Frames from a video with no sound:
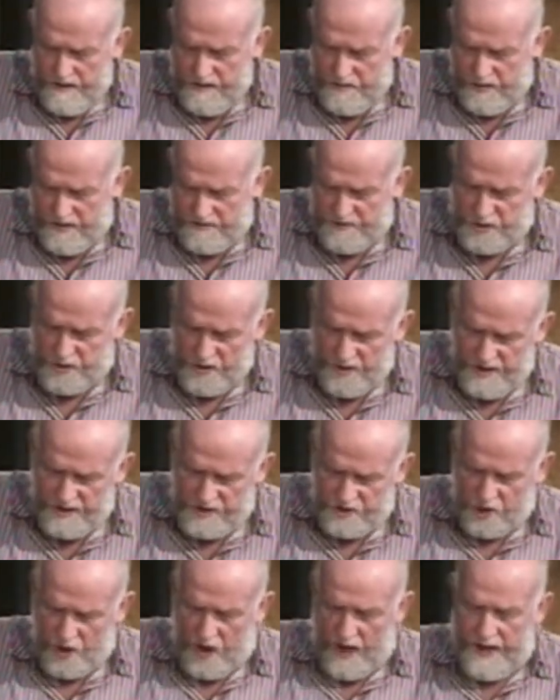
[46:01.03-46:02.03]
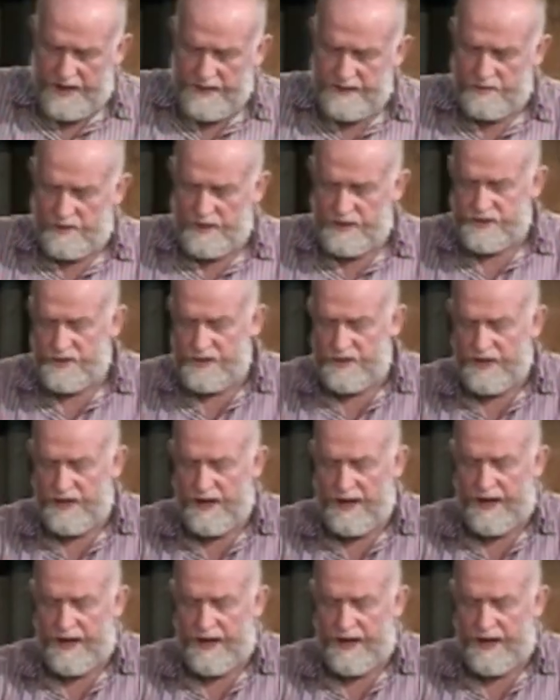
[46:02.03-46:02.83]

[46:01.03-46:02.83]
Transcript: We have surely tried. Well, certainly I